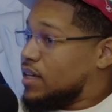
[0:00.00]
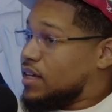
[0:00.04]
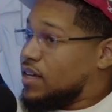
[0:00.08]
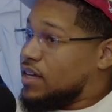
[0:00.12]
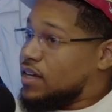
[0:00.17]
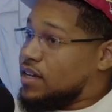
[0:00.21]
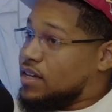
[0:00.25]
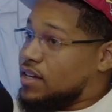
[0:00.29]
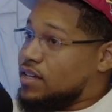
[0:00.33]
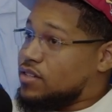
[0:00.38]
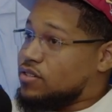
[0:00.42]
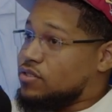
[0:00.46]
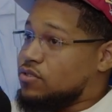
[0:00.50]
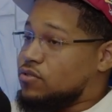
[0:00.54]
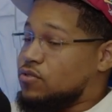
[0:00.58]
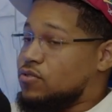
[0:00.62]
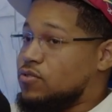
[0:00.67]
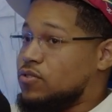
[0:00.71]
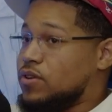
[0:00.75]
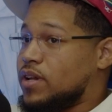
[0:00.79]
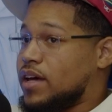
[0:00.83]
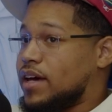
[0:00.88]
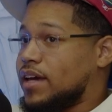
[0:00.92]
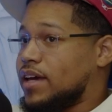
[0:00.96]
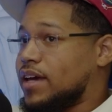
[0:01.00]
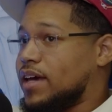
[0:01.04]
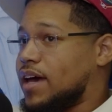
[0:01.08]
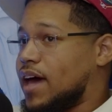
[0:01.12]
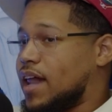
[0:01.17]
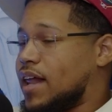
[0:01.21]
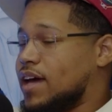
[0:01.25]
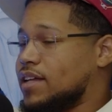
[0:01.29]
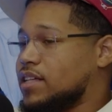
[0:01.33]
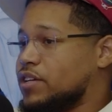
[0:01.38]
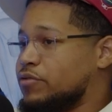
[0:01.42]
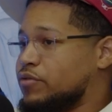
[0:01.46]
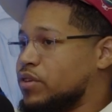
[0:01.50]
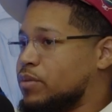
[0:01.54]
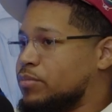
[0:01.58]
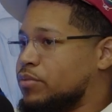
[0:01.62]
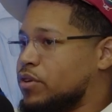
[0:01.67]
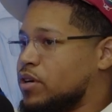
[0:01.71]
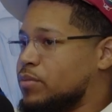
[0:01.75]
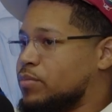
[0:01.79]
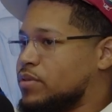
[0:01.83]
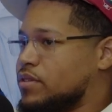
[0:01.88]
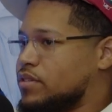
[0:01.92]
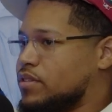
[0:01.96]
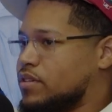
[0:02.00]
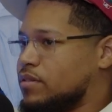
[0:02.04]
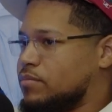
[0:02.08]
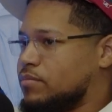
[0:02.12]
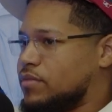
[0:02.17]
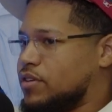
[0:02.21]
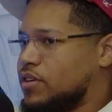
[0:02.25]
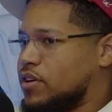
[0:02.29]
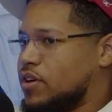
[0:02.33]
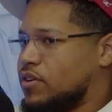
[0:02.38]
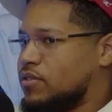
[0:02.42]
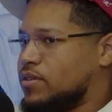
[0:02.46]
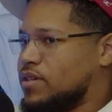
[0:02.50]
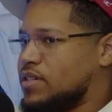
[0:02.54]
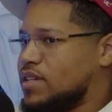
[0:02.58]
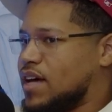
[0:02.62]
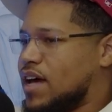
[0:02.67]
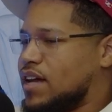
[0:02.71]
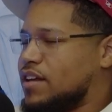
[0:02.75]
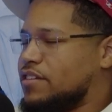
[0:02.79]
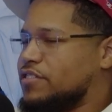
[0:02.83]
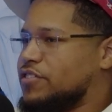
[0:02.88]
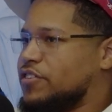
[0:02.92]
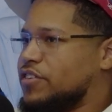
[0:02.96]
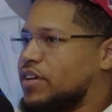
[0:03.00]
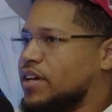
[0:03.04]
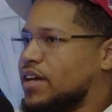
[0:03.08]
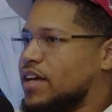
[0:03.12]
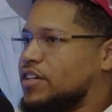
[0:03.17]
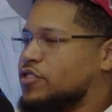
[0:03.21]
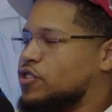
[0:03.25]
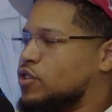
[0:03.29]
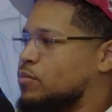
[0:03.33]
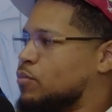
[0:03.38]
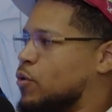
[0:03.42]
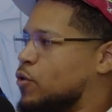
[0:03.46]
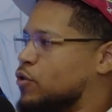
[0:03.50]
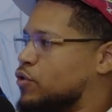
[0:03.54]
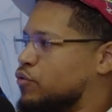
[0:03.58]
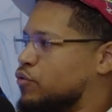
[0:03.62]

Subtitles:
It's cool. Like, I like to repurpose them. It's not necessarily gonna get you the most